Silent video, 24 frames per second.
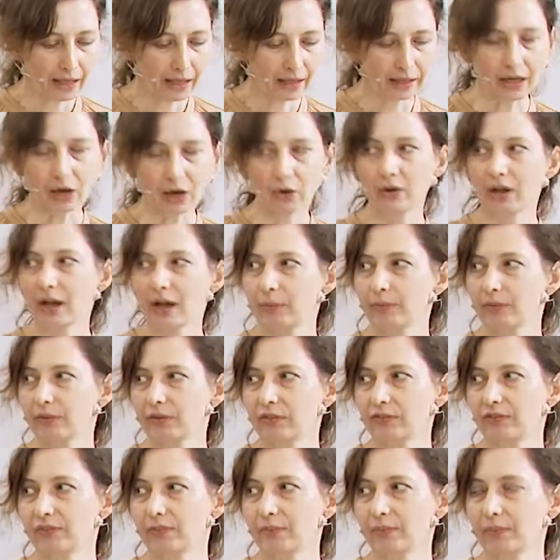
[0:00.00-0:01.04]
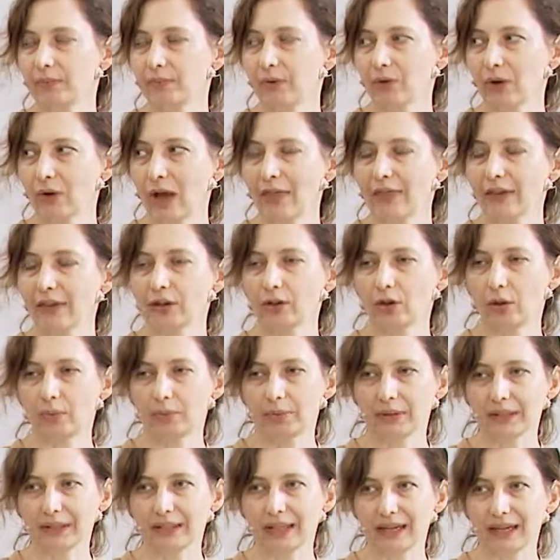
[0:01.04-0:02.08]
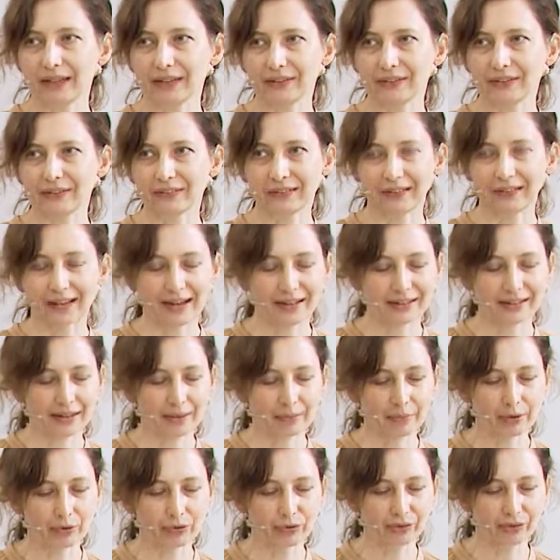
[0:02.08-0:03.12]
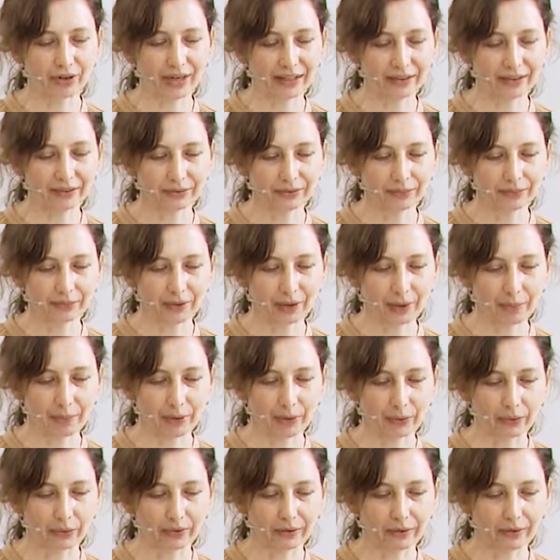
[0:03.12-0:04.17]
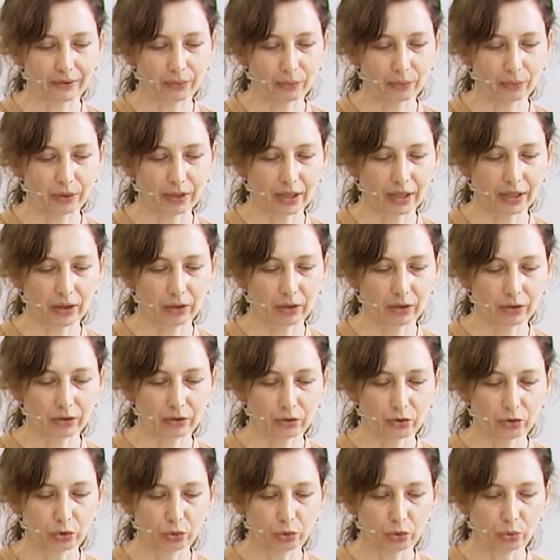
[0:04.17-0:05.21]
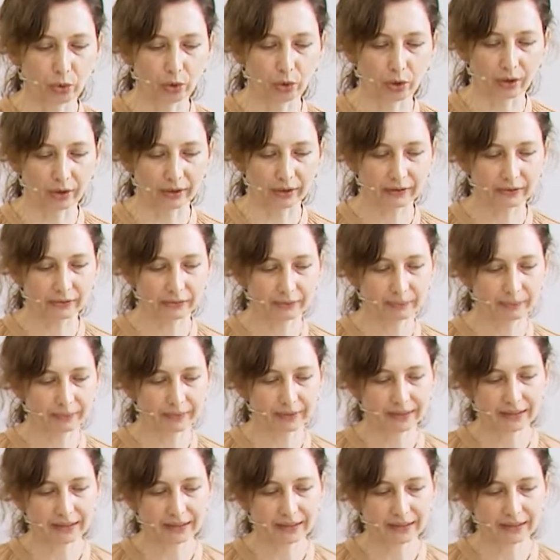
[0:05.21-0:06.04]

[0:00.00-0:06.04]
Now comes a rather complicated slide, I'm afraid, about what I call the two worlds.